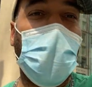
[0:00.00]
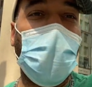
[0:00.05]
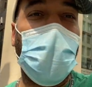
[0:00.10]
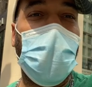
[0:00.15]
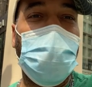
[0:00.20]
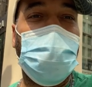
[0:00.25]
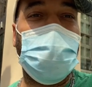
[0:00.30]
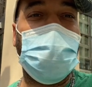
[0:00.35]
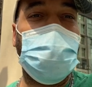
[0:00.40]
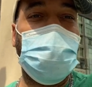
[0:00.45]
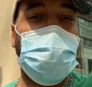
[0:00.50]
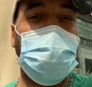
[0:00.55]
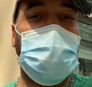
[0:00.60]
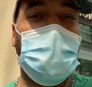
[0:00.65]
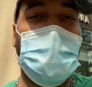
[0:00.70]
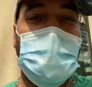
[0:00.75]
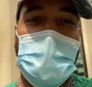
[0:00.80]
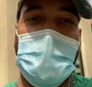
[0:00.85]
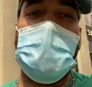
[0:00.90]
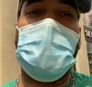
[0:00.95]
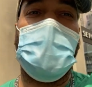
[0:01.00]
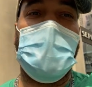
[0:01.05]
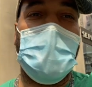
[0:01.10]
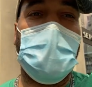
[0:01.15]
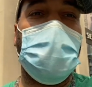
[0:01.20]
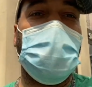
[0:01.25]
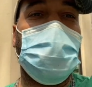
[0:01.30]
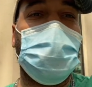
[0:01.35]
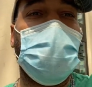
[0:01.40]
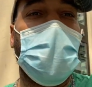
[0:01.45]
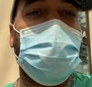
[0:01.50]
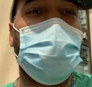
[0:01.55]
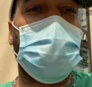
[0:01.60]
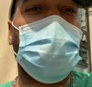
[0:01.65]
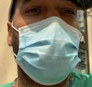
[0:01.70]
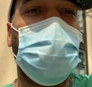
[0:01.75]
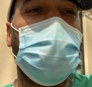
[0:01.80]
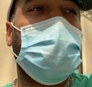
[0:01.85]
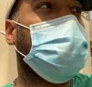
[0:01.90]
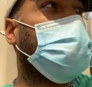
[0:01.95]
over. These gems
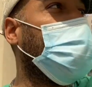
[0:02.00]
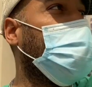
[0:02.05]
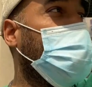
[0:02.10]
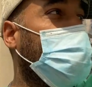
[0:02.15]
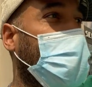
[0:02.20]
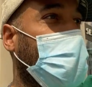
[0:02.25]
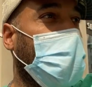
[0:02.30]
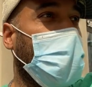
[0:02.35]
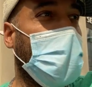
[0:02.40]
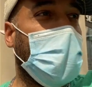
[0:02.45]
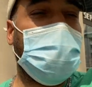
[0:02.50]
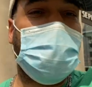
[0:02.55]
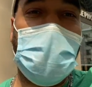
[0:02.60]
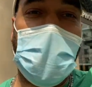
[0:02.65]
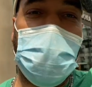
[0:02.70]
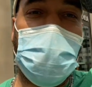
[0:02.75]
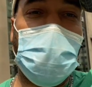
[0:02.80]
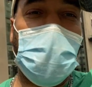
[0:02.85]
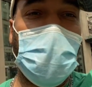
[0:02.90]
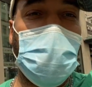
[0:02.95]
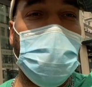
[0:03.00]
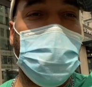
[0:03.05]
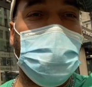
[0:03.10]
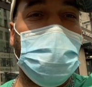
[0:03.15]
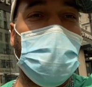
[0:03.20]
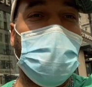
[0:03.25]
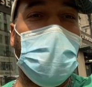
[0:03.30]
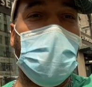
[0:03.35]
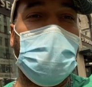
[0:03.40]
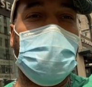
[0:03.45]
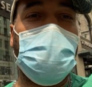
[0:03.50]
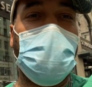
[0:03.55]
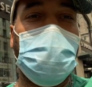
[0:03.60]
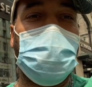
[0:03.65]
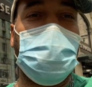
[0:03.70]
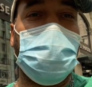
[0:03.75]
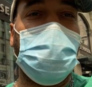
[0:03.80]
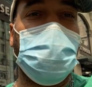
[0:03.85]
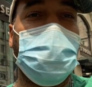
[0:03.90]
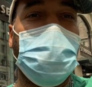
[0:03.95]
do it to you, man. They definitely bring the
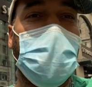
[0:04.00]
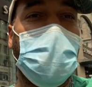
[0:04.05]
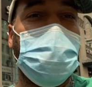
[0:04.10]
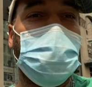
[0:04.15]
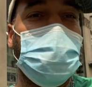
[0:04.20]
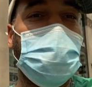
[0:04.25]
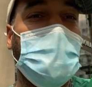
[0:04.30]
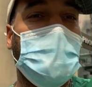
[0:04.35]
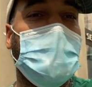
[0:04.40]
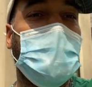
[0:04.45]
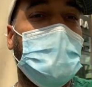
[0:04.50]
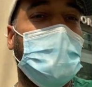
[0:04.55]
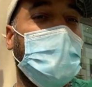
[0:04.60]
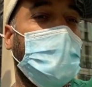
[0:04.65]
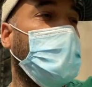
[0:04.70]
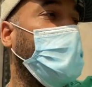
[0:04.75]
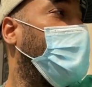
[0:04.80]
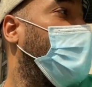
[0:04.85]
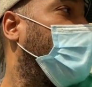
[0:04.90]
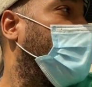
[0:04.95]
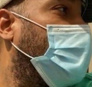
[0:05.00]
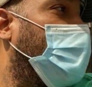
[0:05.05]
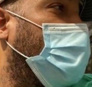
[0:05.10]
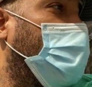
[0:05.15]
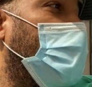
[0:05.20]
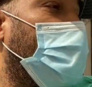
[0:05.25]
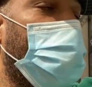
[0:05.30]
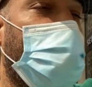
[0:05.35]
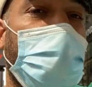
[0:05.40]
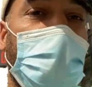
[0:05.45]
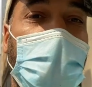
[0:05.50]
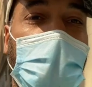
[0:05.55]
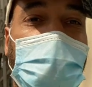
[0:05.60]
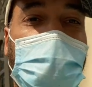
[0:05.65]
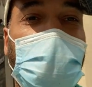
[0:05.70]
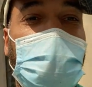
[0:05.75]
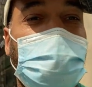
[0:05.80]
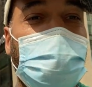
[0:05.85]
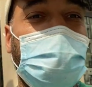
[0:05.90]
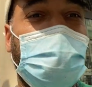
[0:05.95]
attention around. They bring the
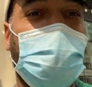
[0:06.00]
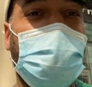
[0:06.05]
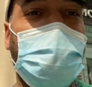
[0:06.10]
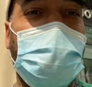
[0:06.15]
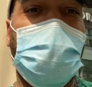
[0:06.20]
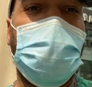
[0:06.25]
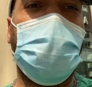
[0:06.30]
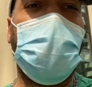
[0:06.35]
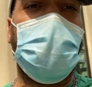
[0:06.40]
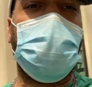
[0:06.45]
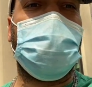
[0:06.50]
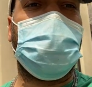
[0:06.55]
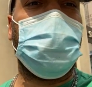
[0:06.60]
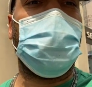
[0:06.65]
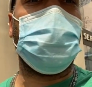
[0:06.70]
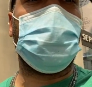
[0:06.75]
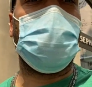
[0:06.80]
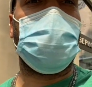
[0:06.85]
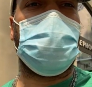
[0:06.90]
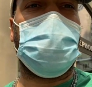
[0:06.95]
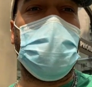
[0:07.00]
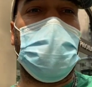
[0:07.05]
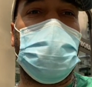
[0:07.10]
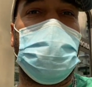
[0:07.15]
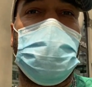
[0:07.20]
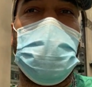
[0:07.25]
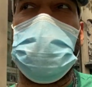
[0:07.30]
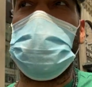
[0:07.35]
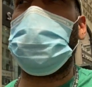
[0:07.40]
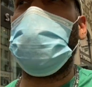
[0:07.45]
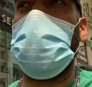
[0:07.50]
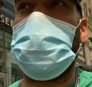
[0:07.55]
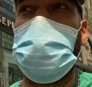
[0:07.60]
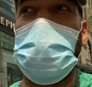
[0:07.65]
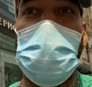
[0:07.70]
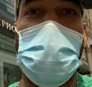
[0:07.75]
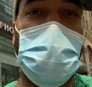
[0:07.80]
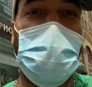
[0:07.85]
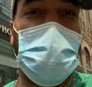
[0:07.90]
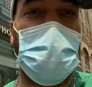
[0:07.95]
attention to your neck. You just start seeing people
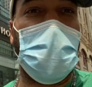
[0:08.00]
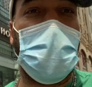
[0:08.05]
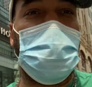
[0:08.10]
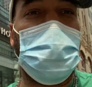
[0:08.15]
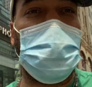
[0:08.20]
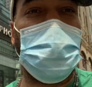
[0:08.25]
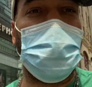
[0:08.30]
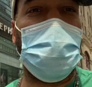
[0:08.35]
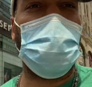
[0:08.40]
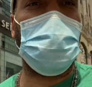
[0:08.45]
looking at you when you